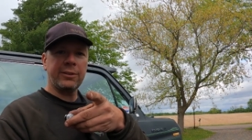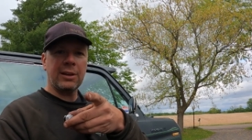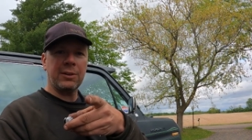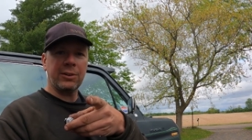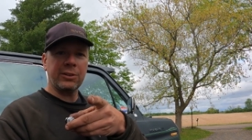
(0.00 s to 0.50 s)
right, this
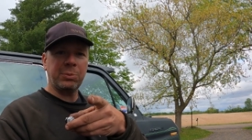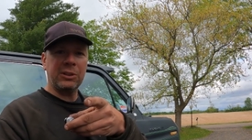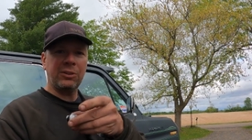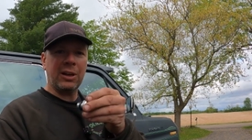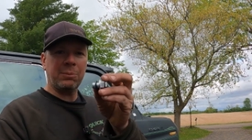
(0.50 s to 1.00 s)
time the quick
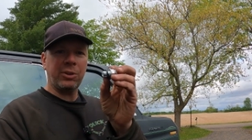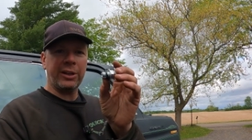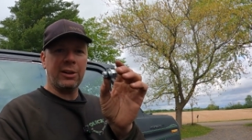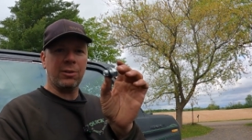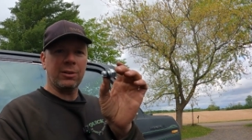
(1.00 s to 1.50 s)
speed shop.
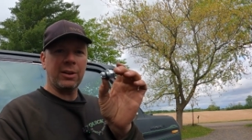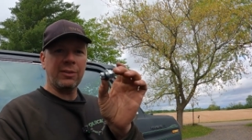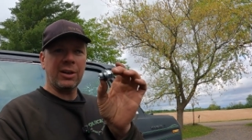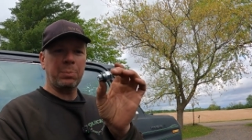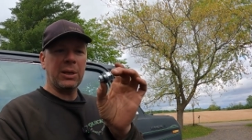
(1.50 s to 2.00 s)
Check it out.
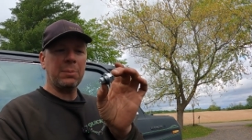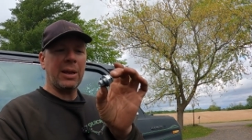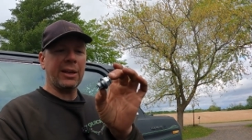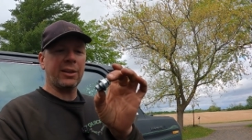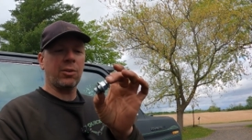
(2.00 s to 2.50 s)
I've got a
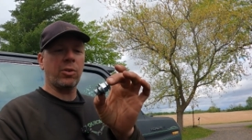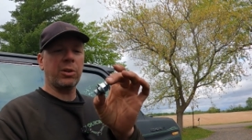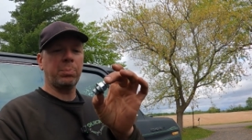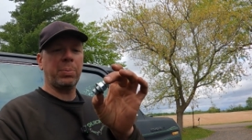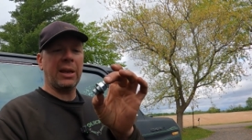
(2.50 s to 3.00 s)
Piggyback
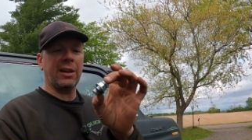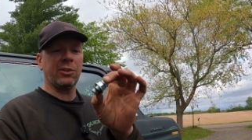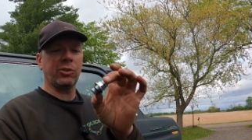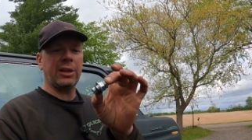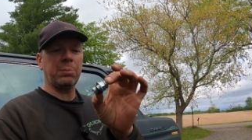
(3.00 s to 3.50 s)
oil
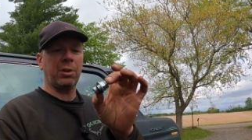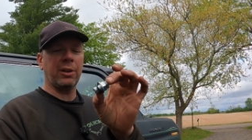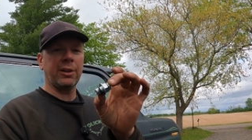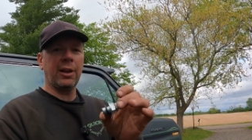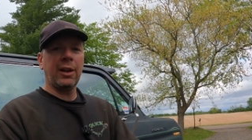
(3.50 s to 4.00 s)
pan drain
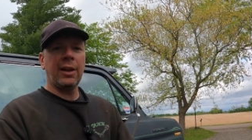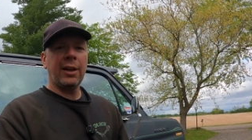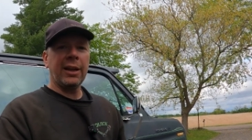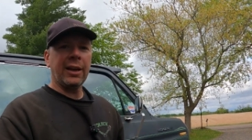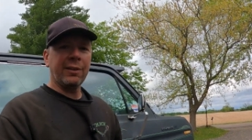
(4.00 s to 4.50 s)
plug,
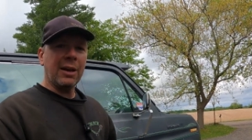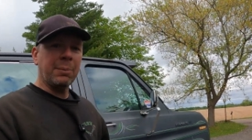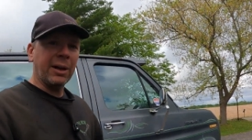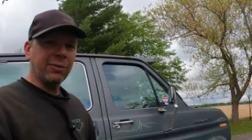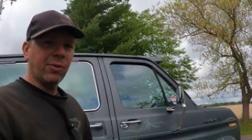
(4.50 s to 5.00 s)
and I've
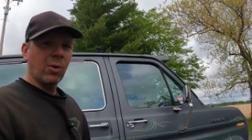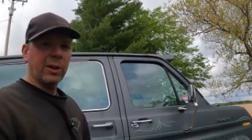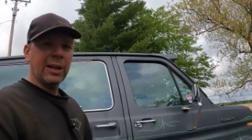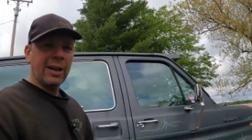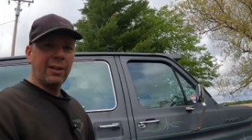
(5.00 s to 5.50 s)
got my
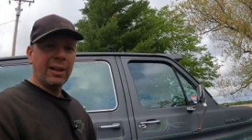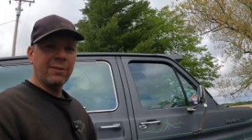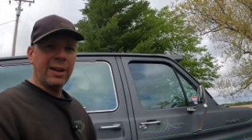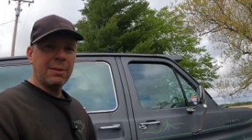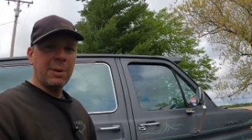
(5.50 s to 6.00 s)
Ford
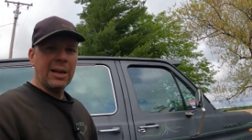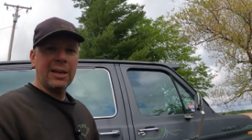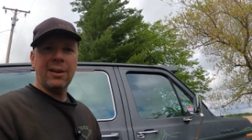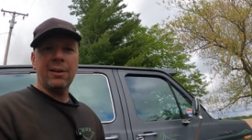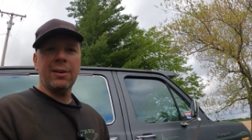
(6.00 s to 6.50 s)
Econoline van back
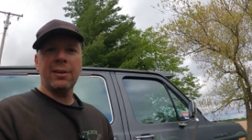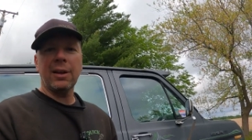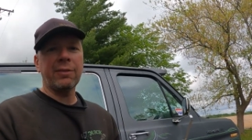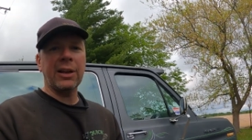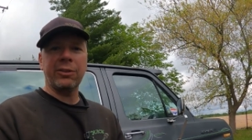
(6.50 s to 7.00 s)
here.
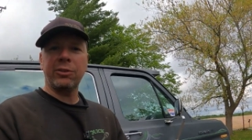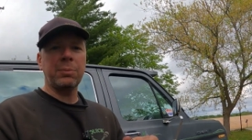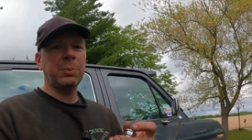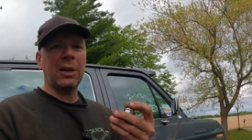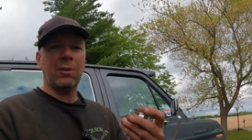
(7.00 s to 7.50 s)
I've got a
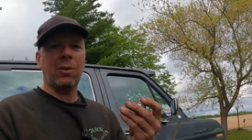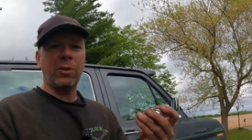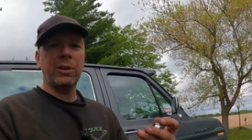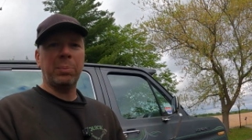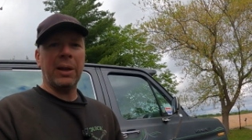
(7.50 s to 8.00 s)
stripped out
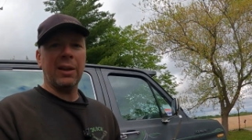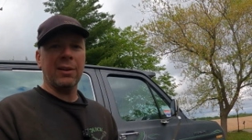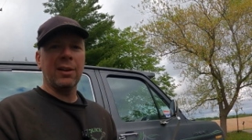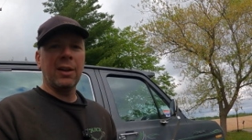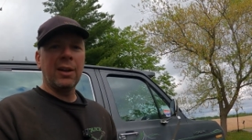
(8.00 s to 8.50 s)
oil
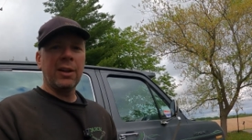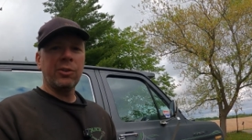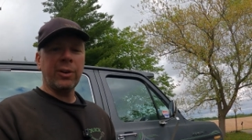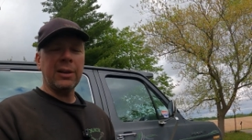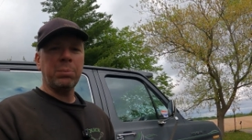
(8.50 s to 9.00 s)
pan
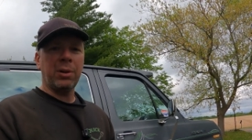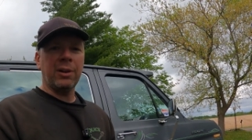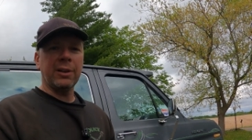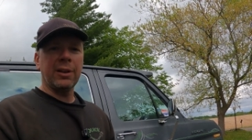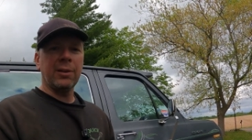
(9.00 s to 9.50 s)
drain
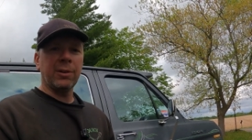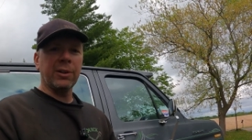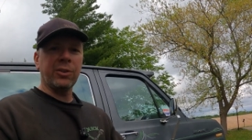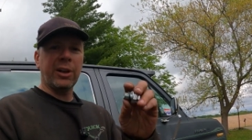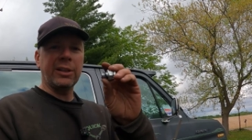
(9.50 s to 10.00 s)
plug. We're
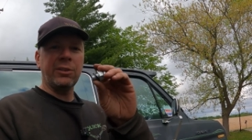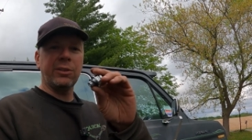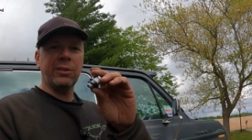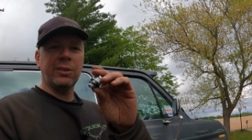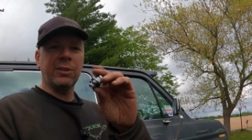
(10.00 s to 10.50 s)
going to try to
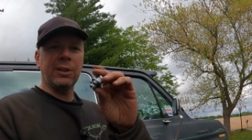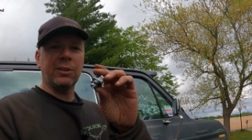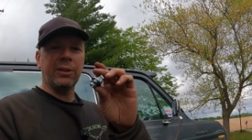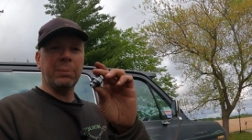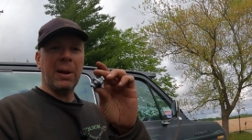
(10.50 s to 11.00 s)
use this
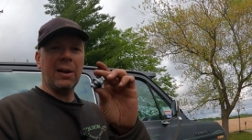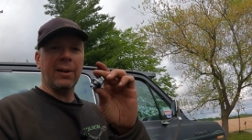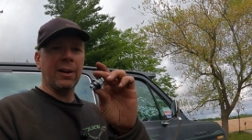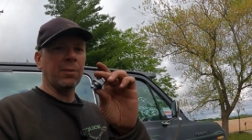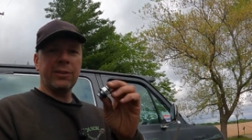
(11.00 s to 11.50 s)
unit to
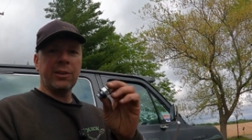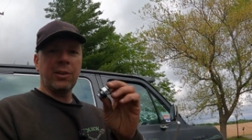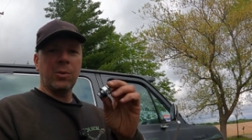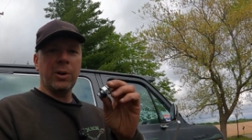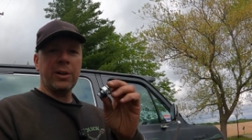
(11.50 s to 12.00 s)
repair it. Is it
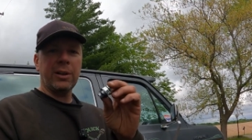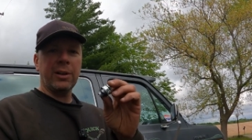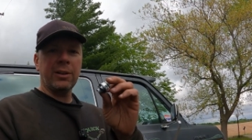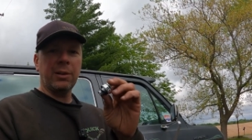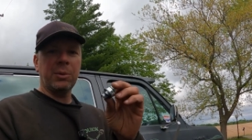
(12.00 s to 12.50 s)
going to work?
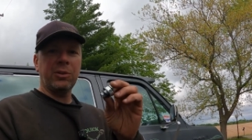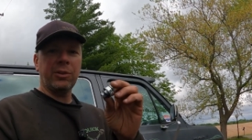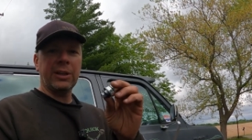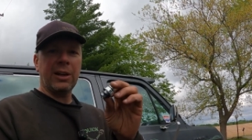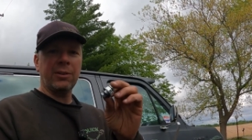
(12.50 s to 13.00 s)
Let me
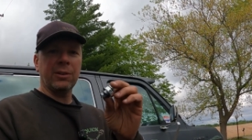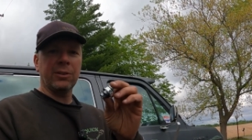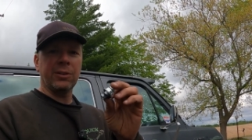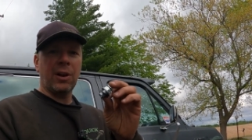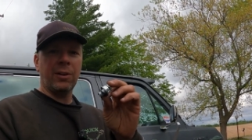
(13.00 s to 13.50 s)
show you how to
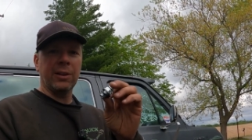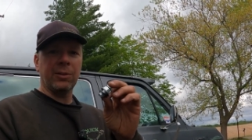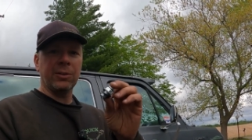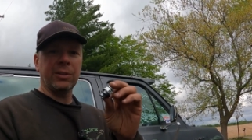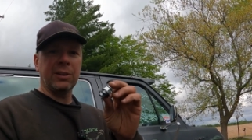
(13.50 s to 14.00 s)
install it
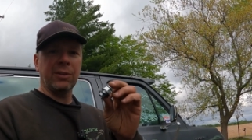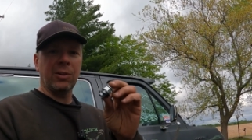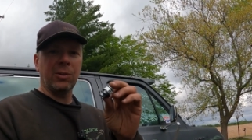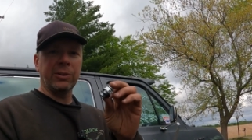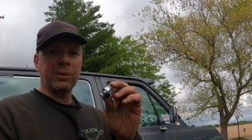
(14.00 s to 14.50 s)
and we'll see if it
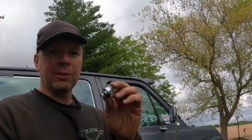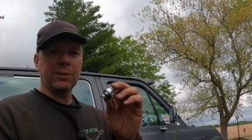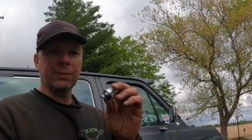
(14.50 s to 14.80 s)
holds.